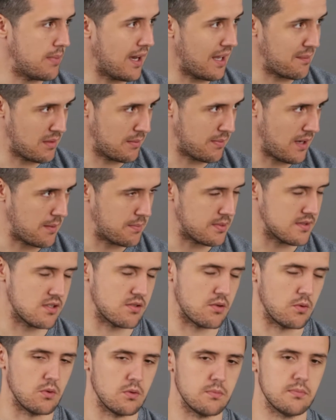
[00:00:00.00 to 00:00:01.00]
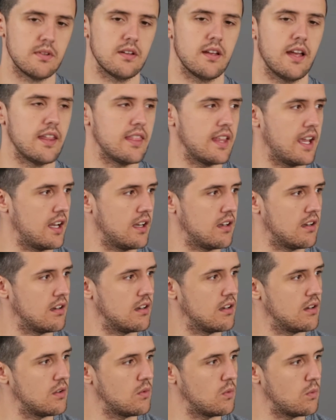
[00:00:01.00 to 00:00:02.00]
Panama Papers storm, and
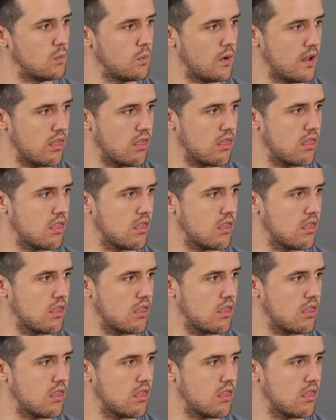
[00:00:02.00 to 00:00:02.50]
then with